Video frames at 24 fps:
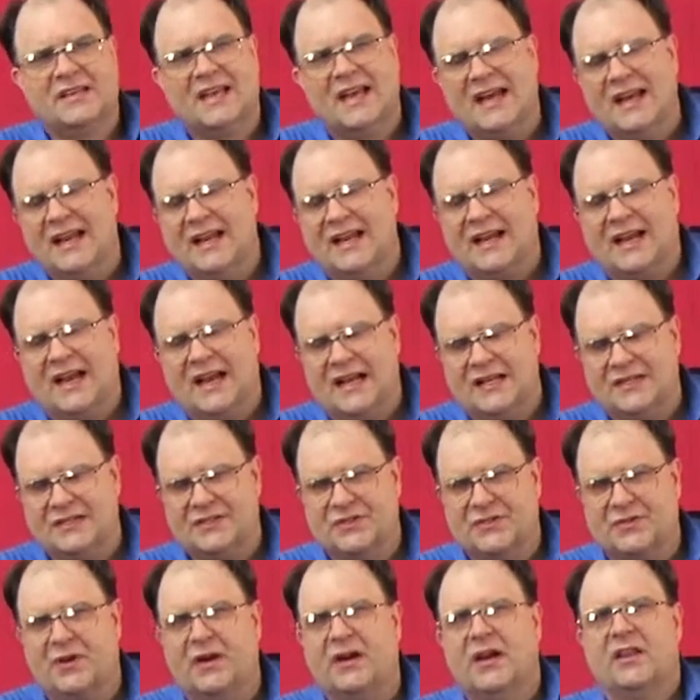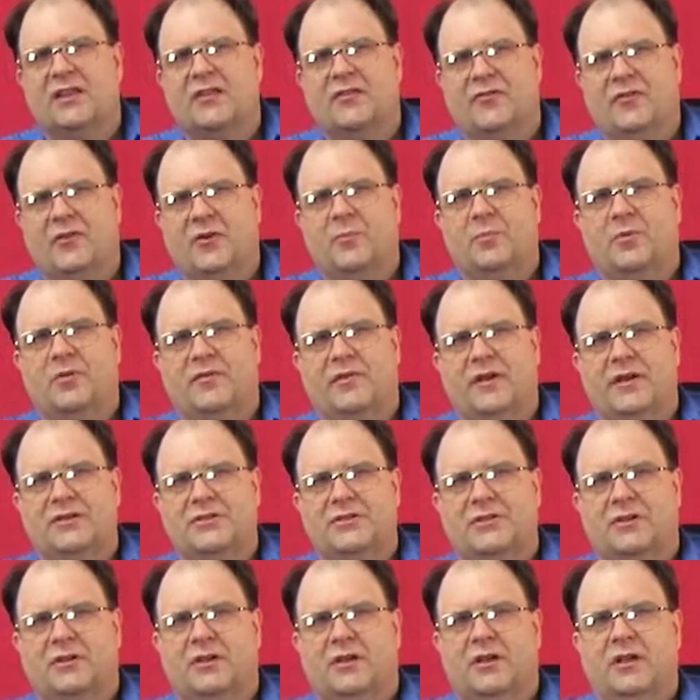kind of to concentrate on the foam
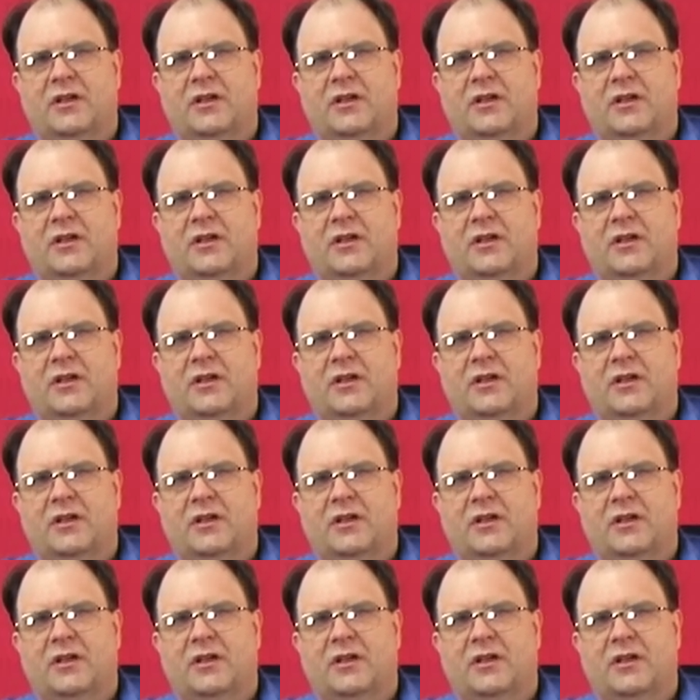prevention.